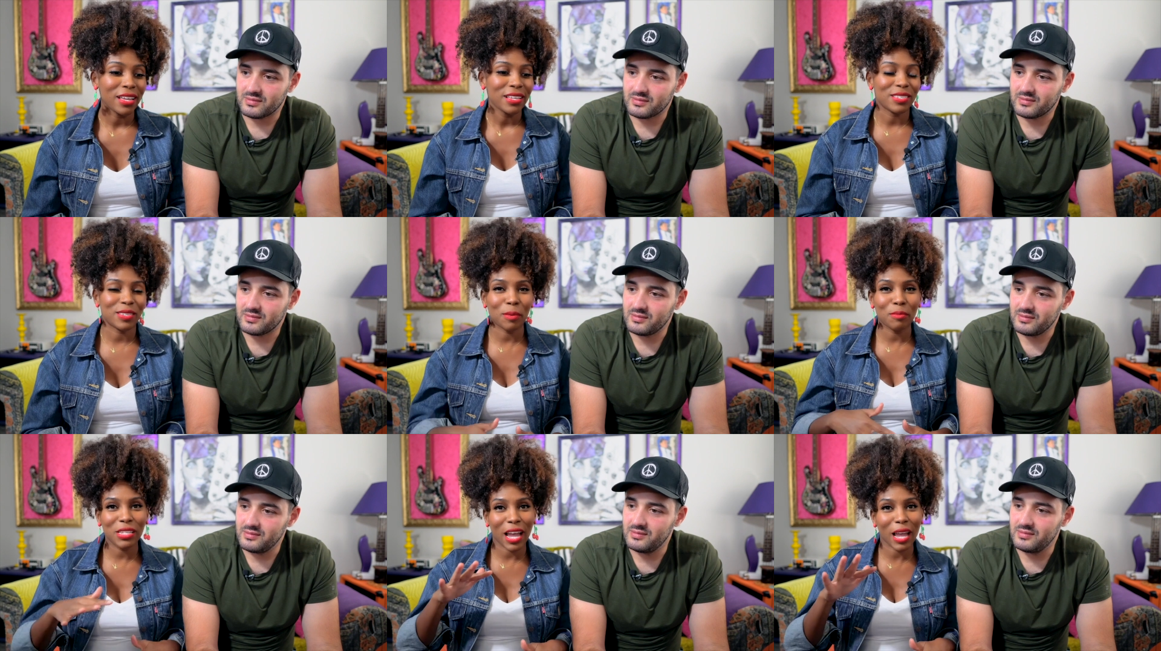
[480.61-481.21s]

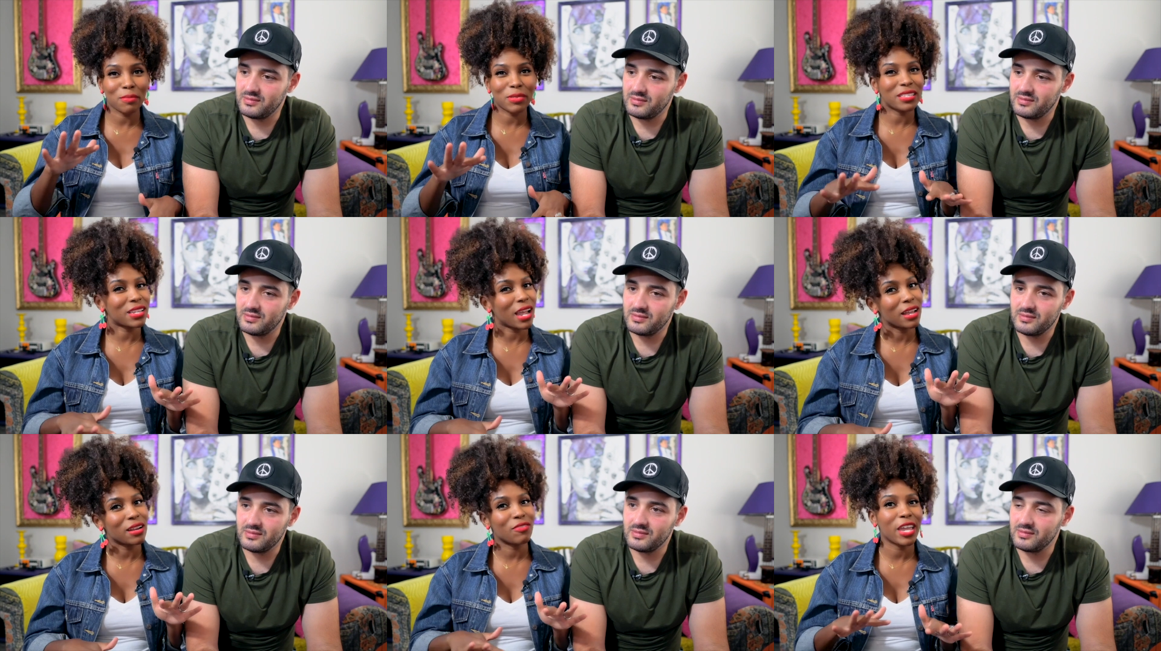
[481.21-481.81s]
Speaker 1: sometimes it's
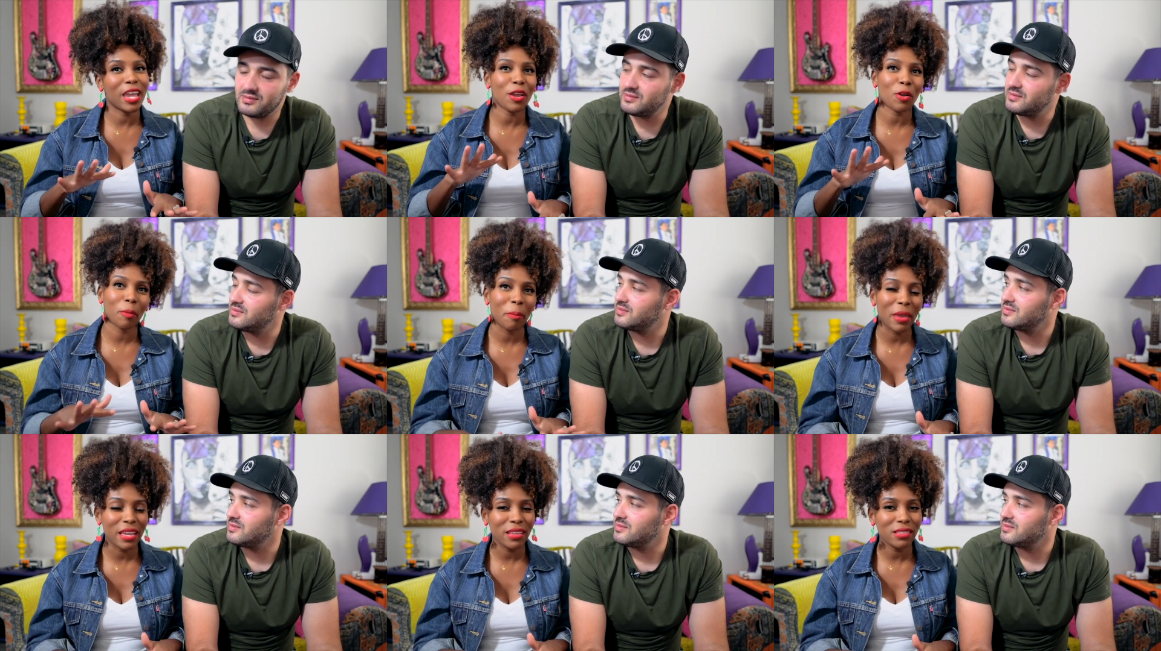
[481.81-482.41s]
kind of hit or
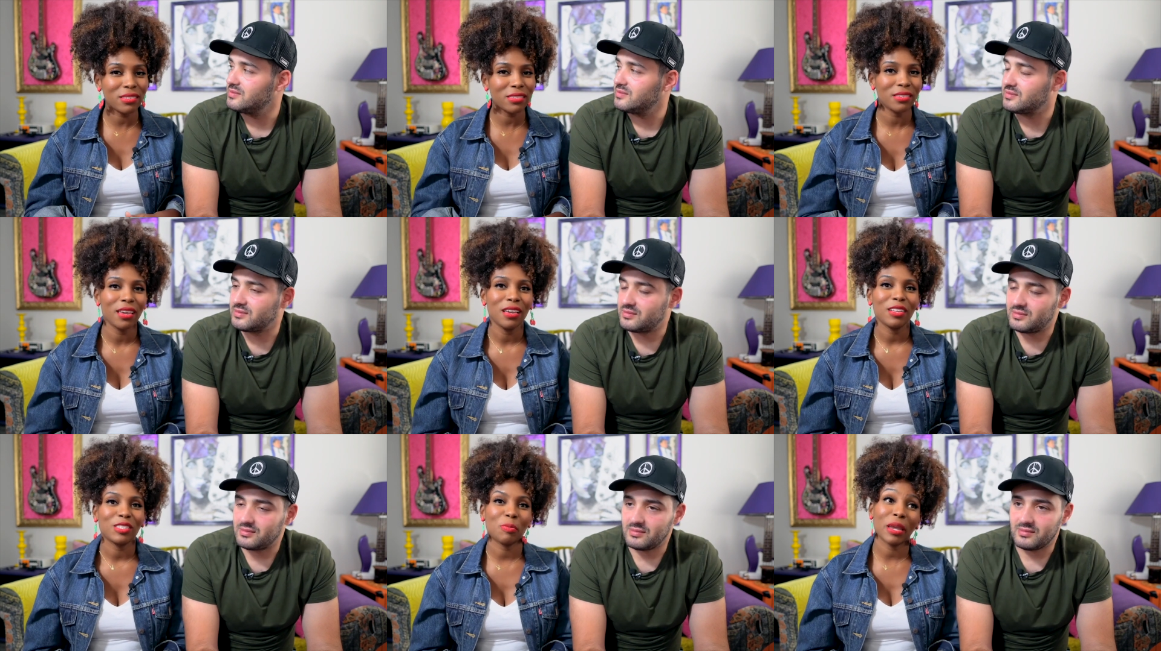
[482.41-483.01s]
miss,
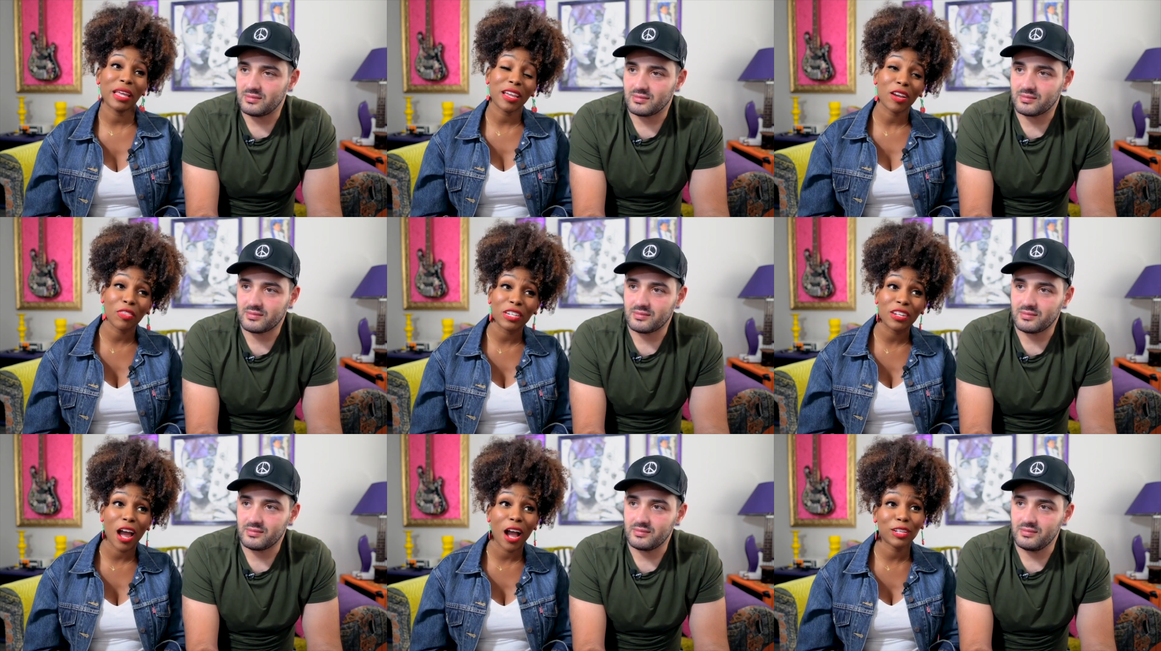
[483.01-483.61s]
depending on the
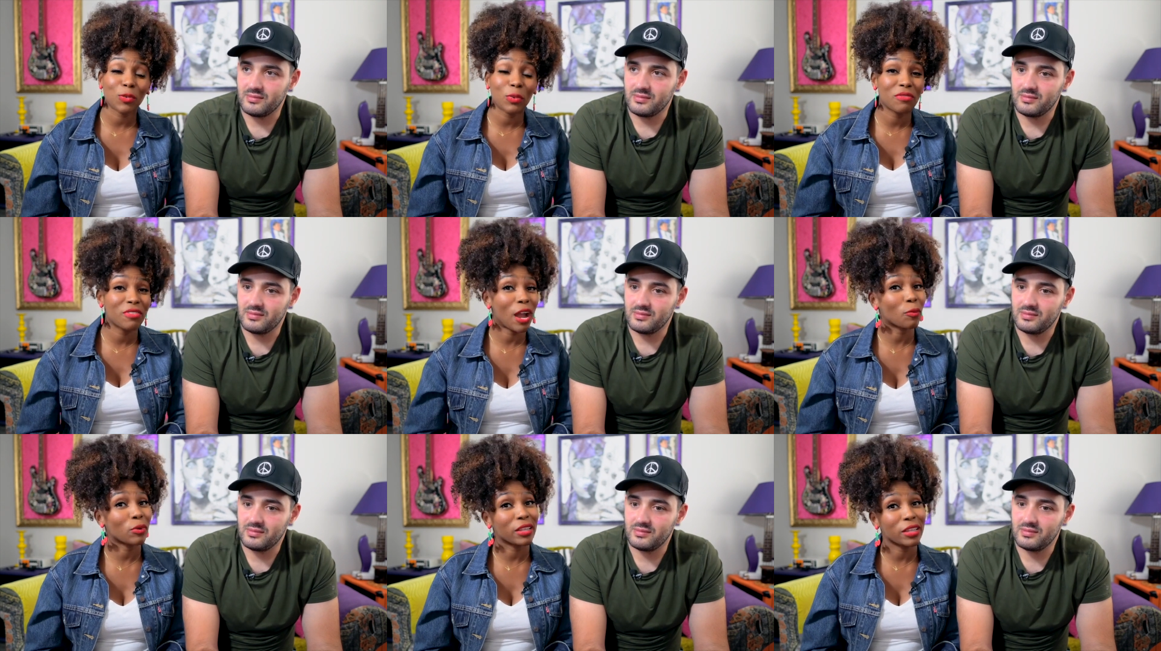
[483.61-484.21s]
doctor. We've
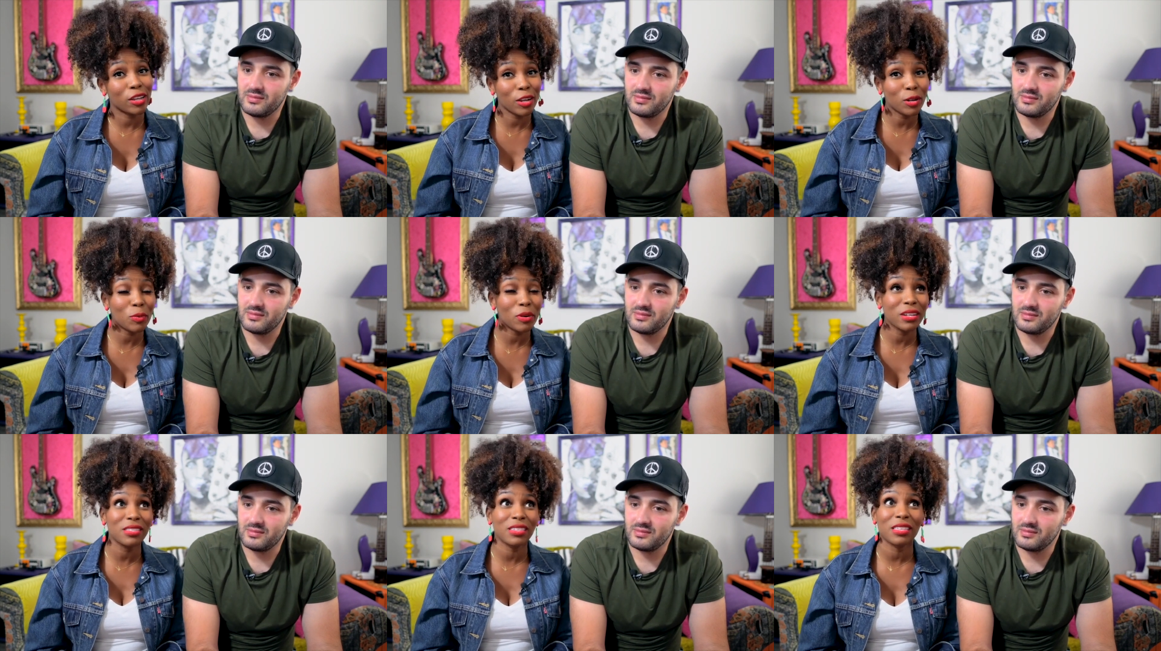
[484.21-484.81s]
got really good
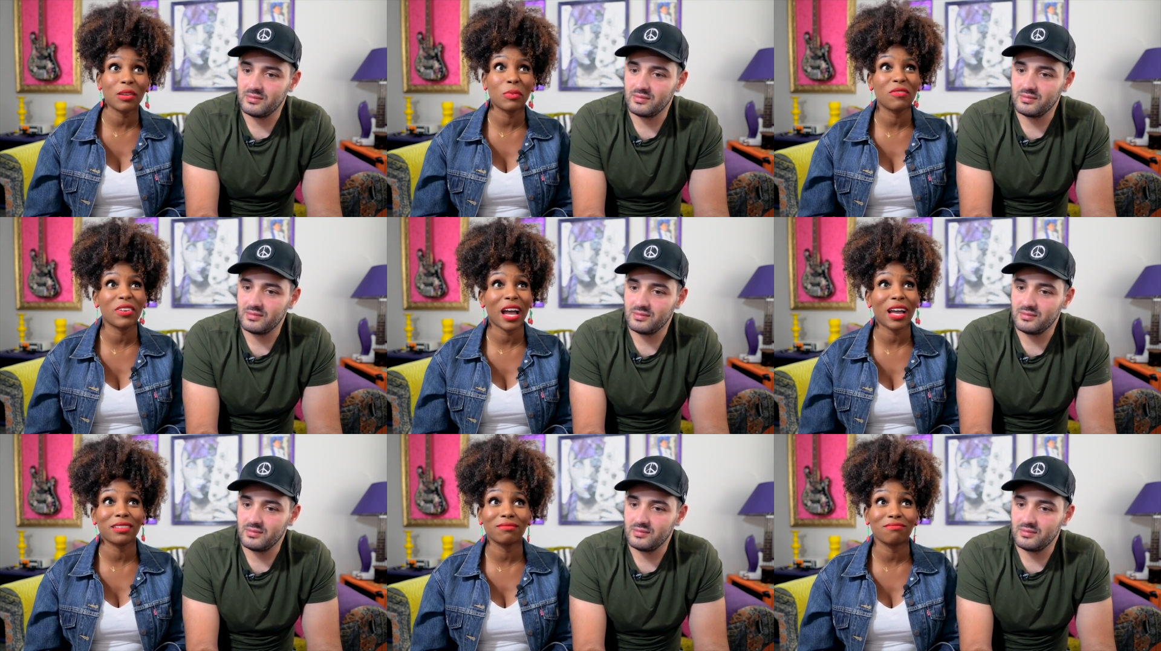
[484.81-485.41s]
ones, and then we've
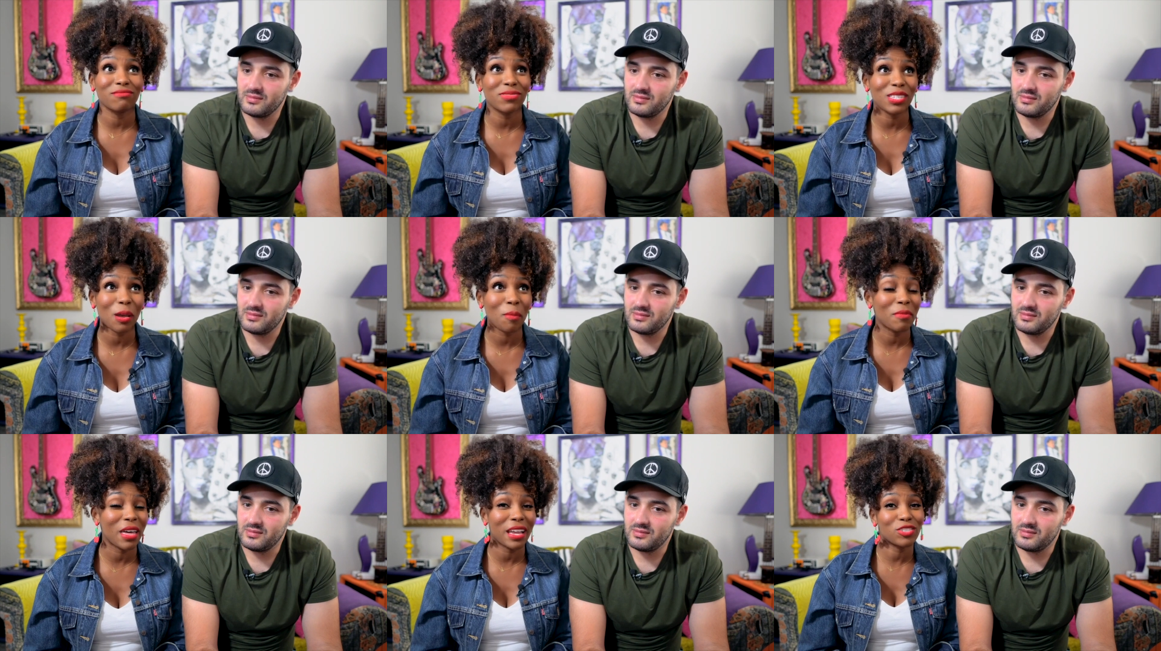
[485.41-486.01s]
got
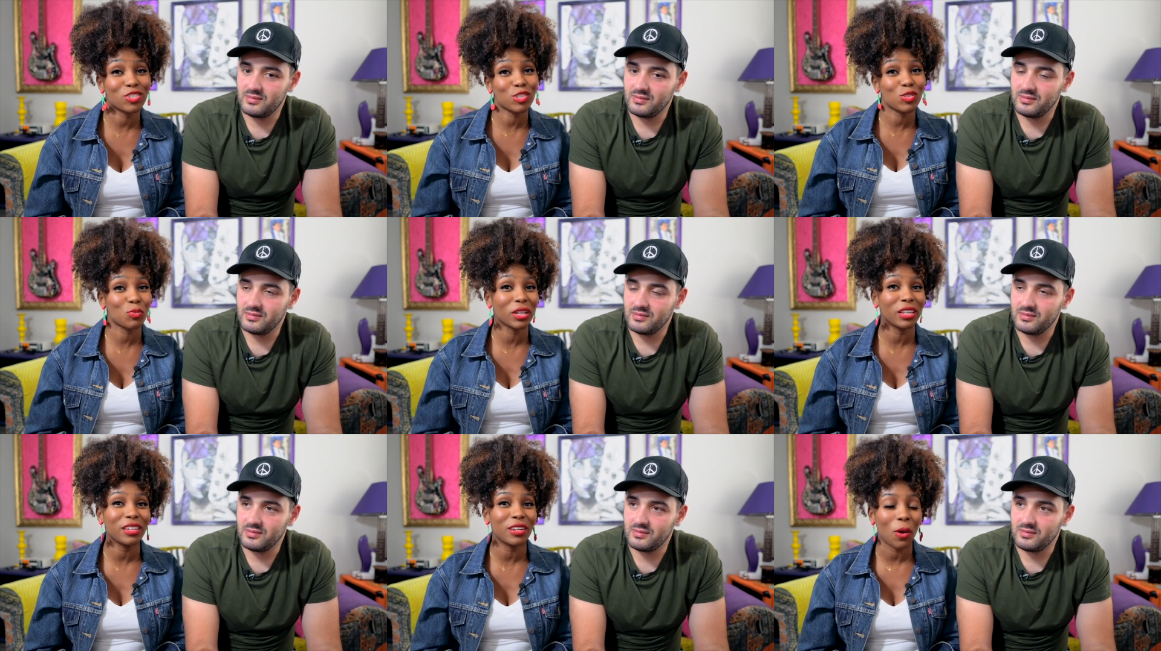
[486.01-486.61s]
some that just
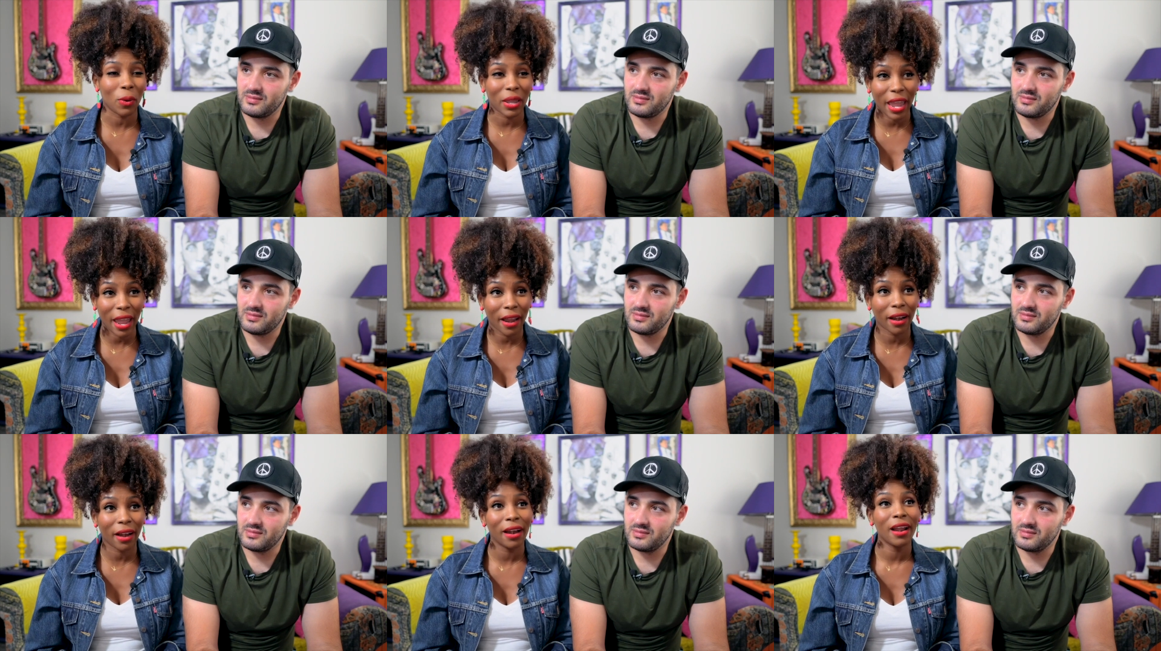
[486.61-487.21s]
really don't
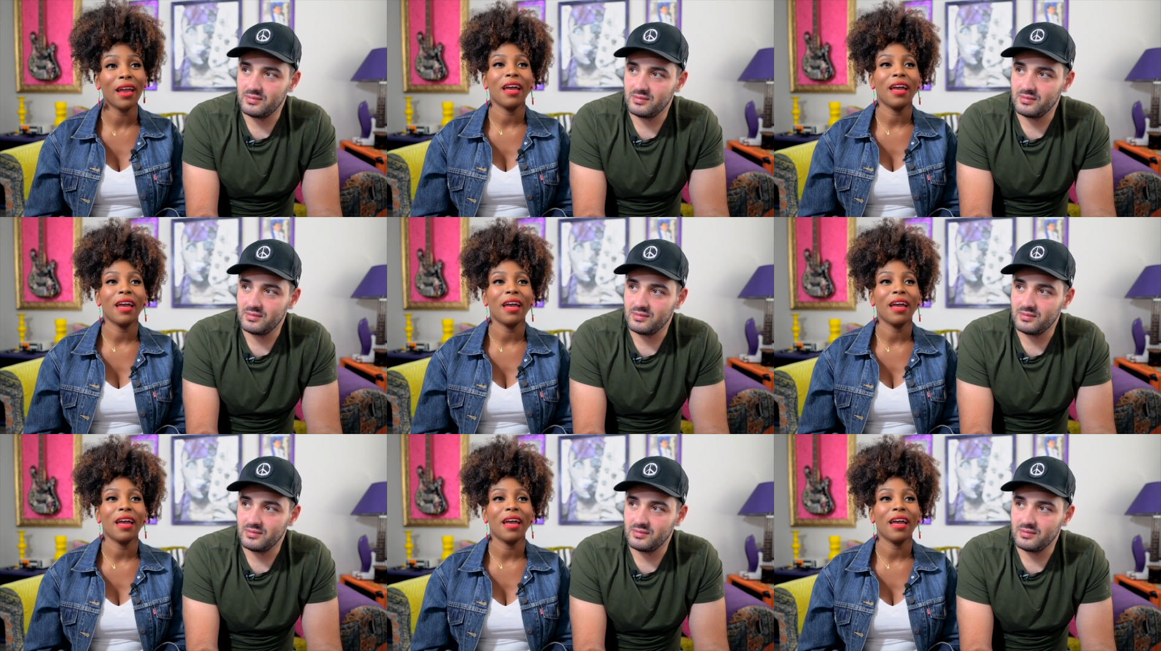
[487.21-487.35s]
care.